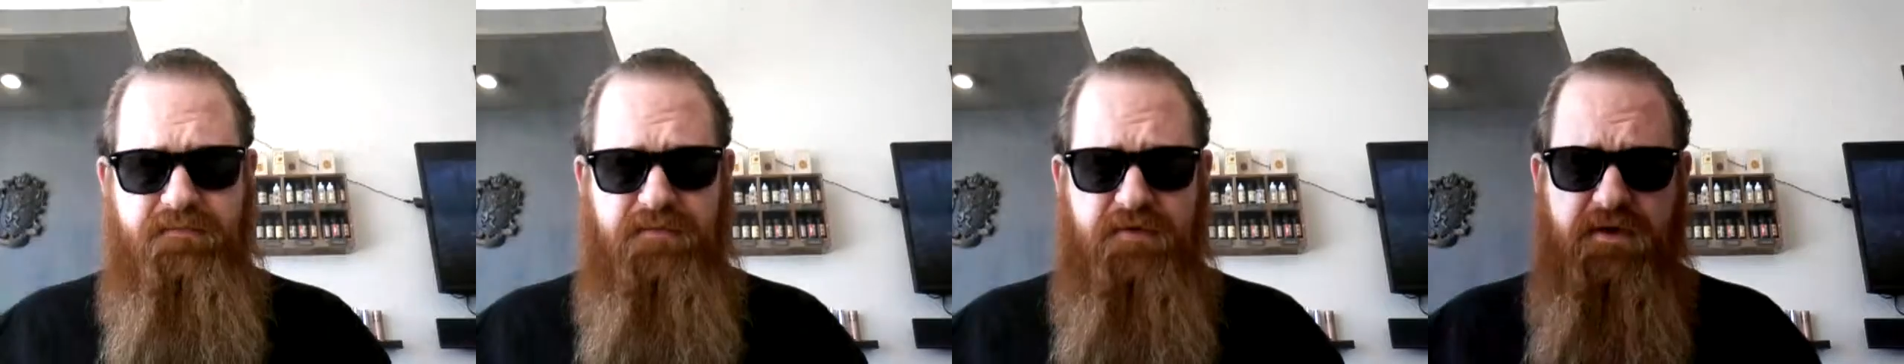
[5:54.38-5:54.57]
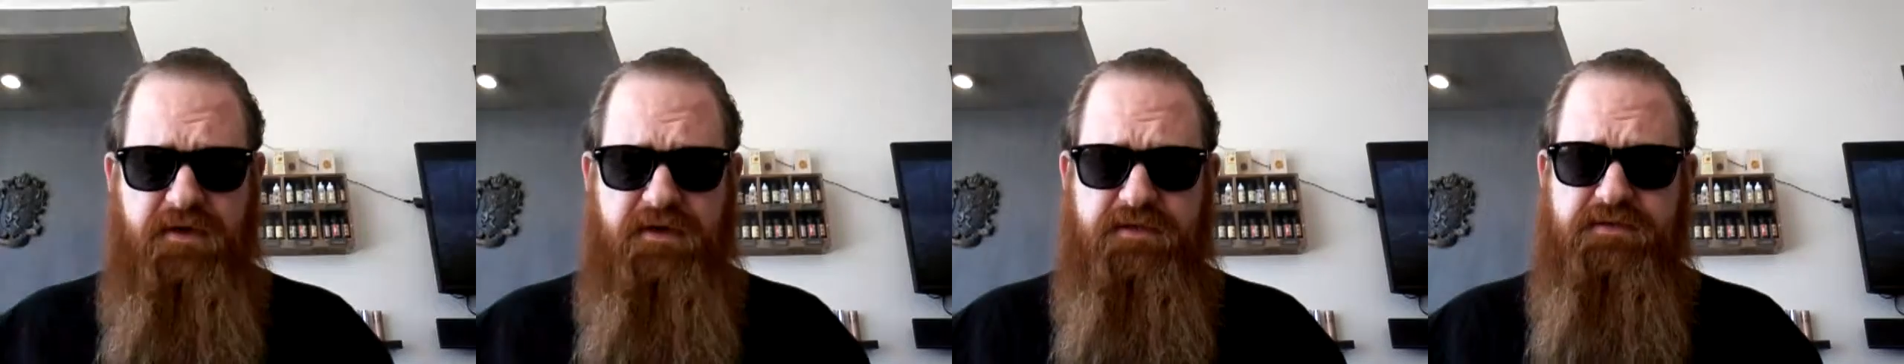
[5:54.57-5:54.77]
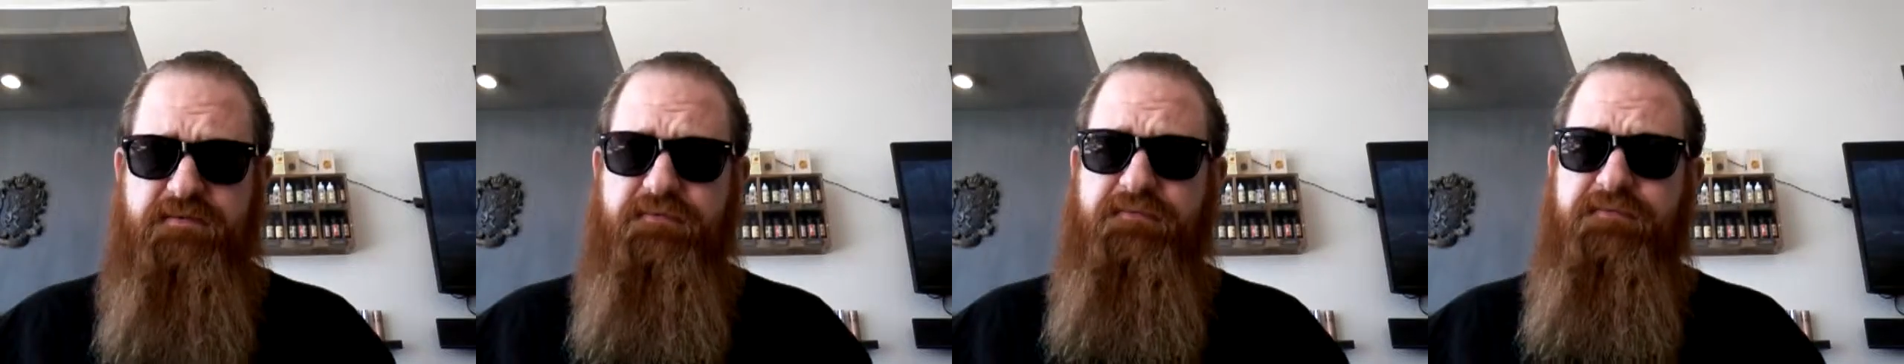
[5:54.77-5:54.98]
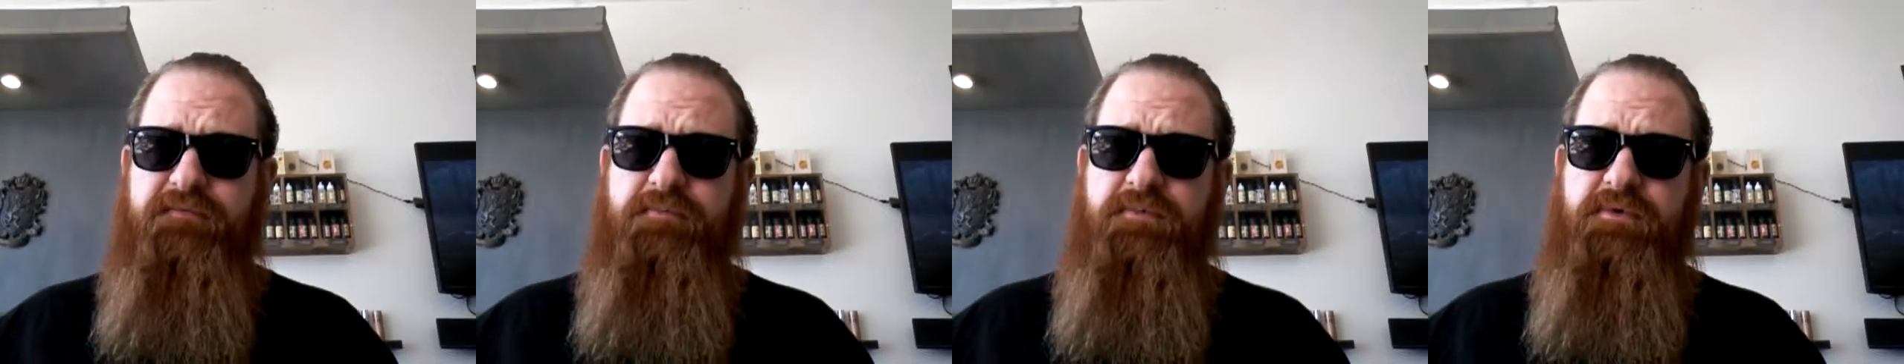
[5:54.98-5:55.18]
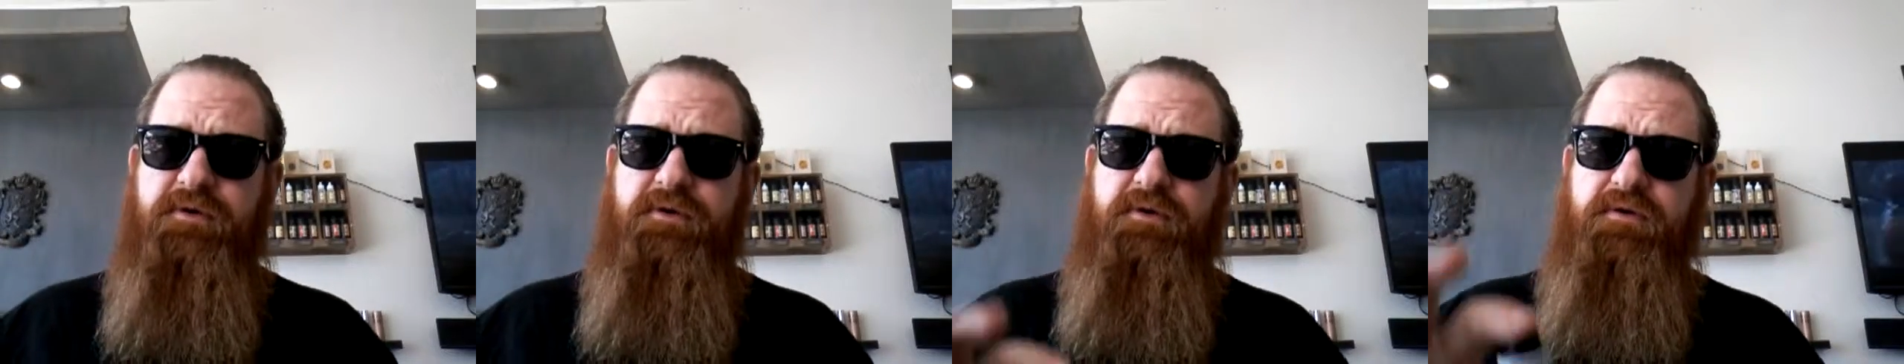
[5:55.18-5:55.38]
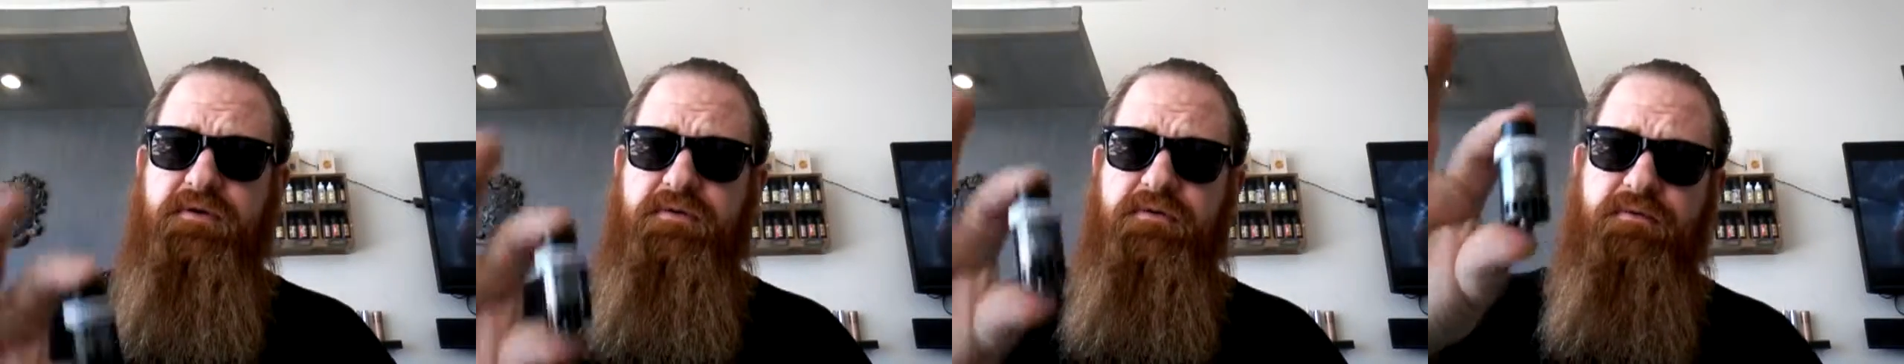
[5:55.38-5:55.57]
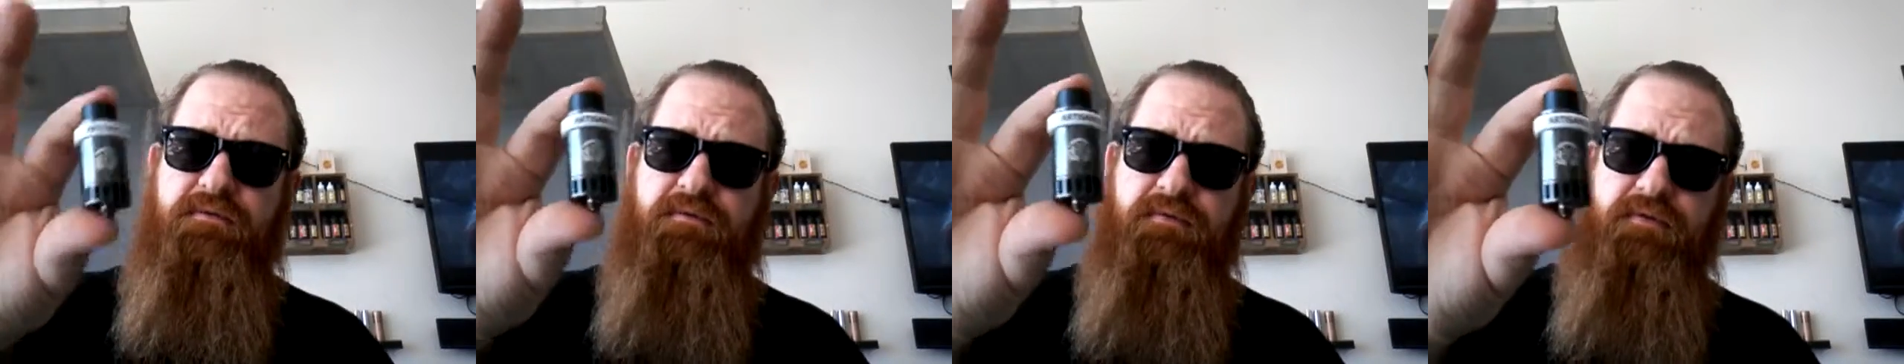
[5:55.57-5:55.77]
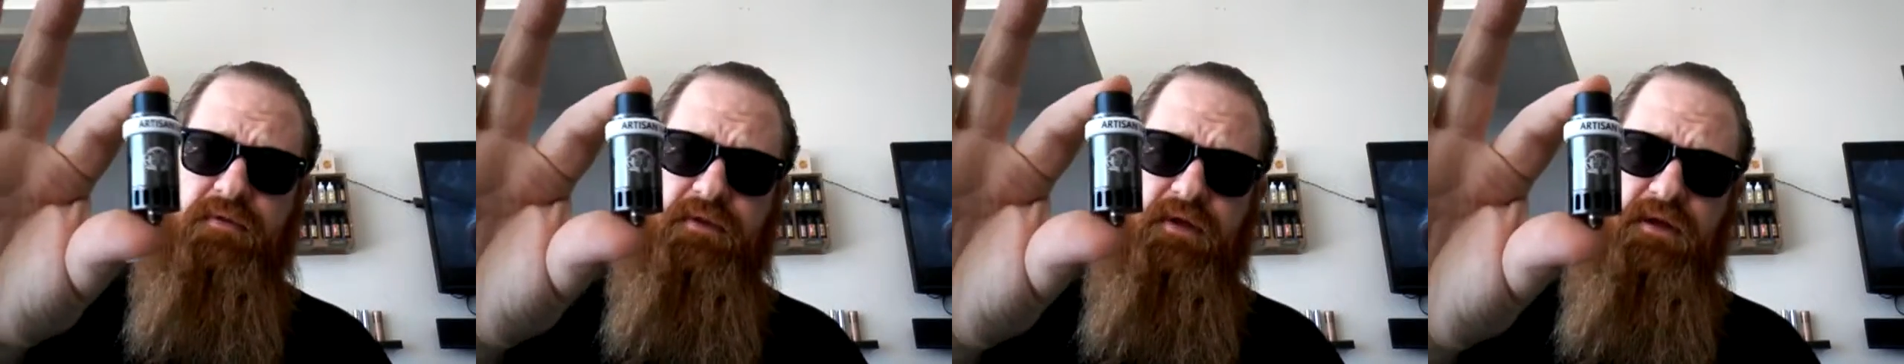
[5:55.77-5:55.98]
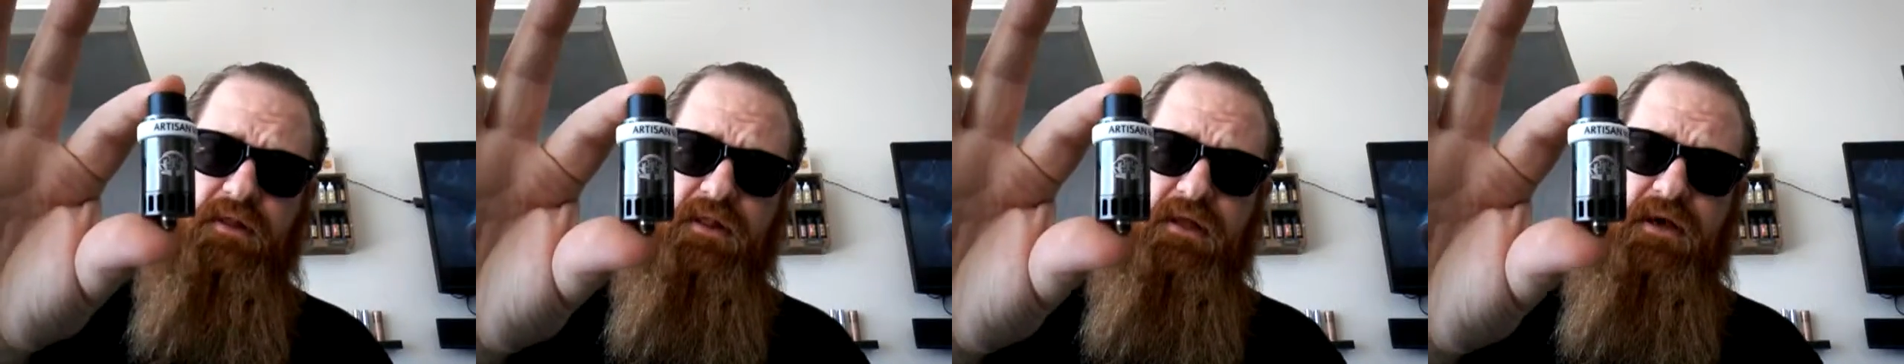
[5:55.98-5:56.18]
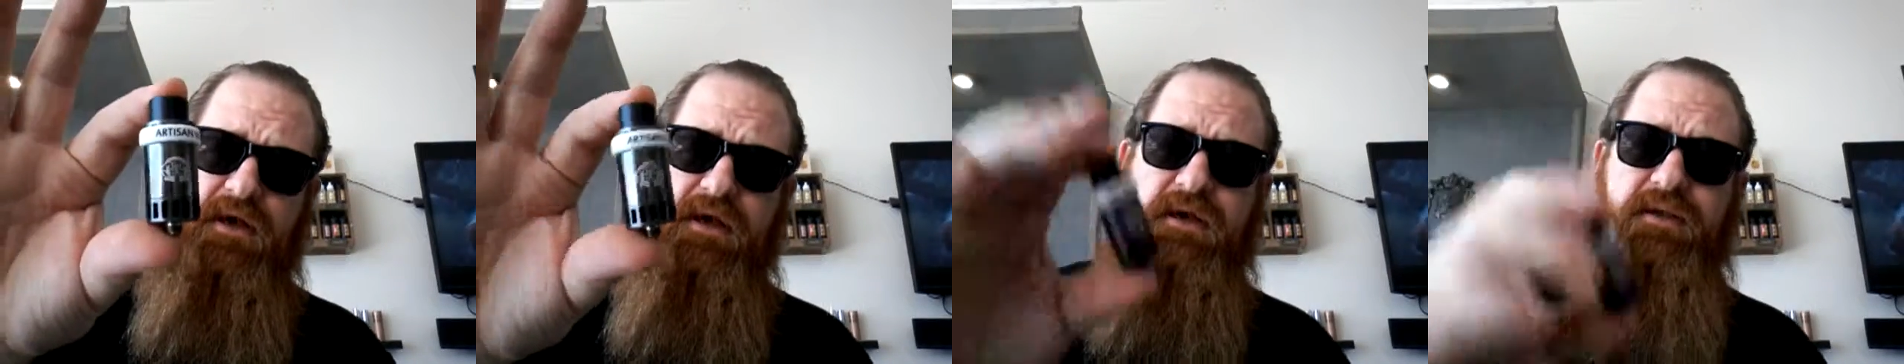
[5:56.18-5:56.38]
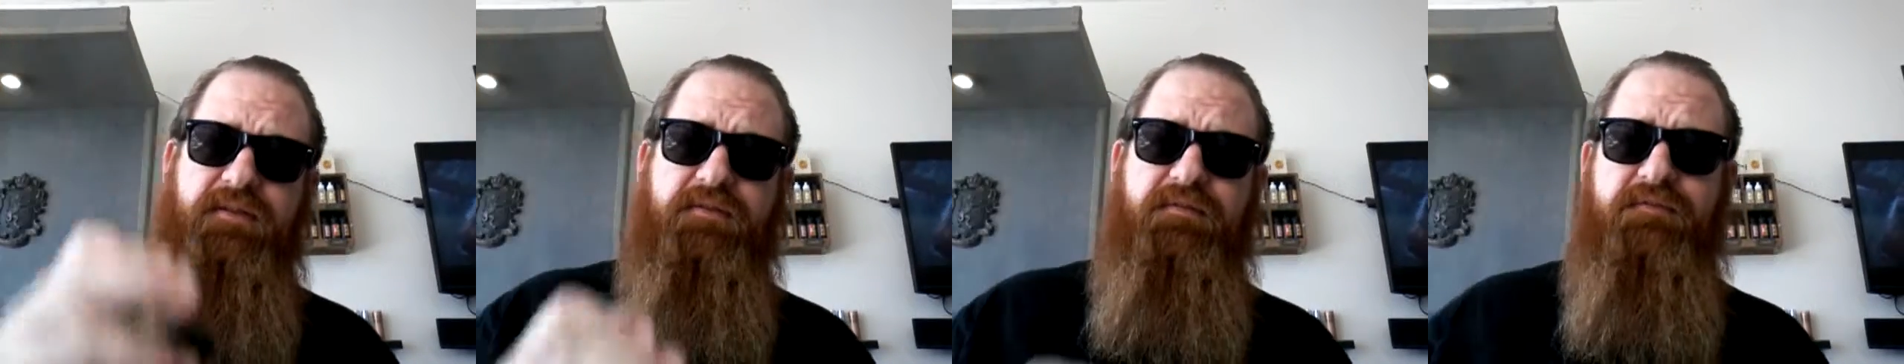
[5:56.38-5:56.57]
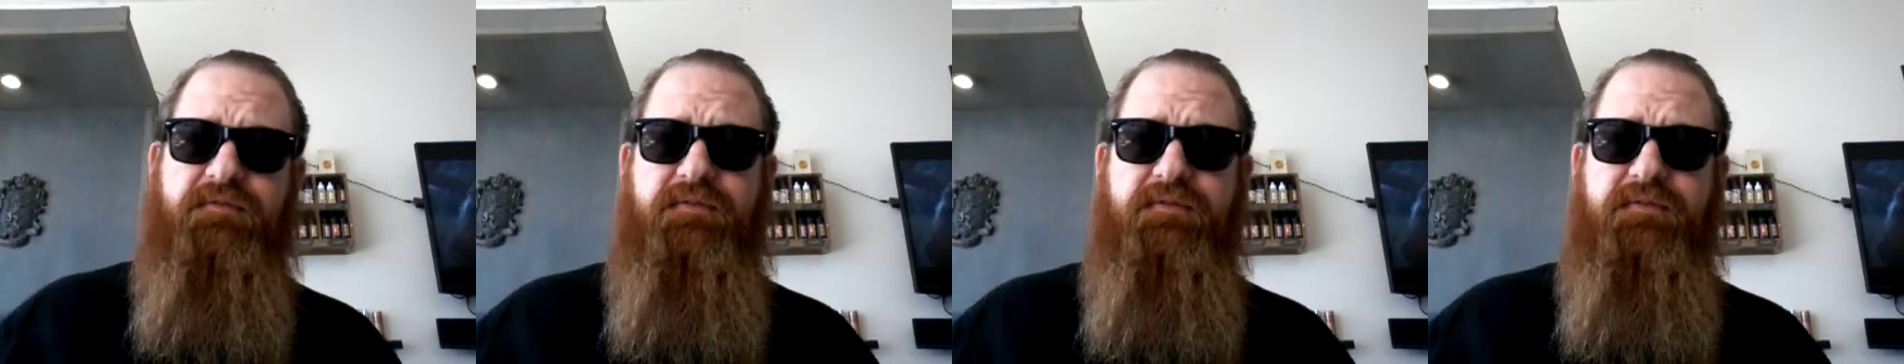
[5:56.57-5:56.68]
You guys are familiar, the Alliance